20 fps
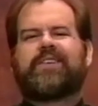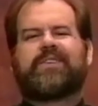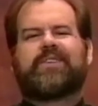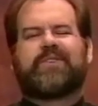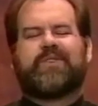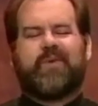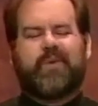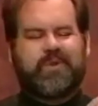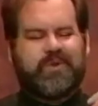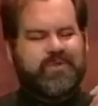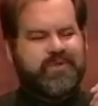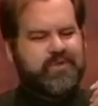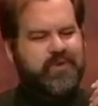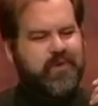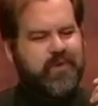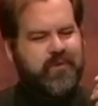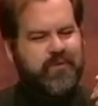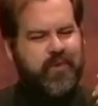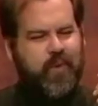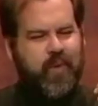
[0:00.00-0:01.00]
in order
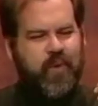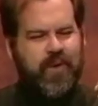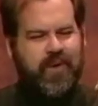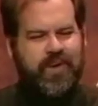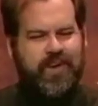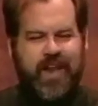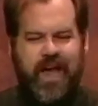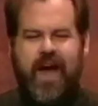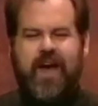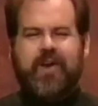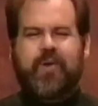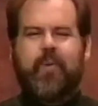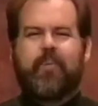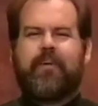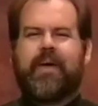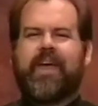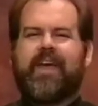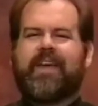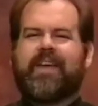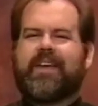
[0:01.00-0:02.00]
to avoid not
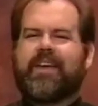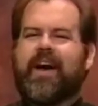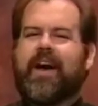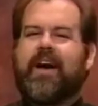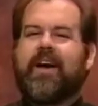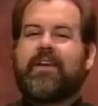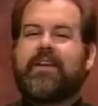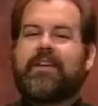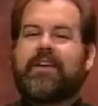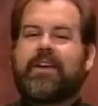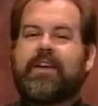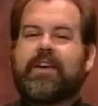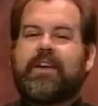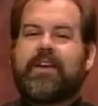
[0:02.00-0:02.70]
obeying God,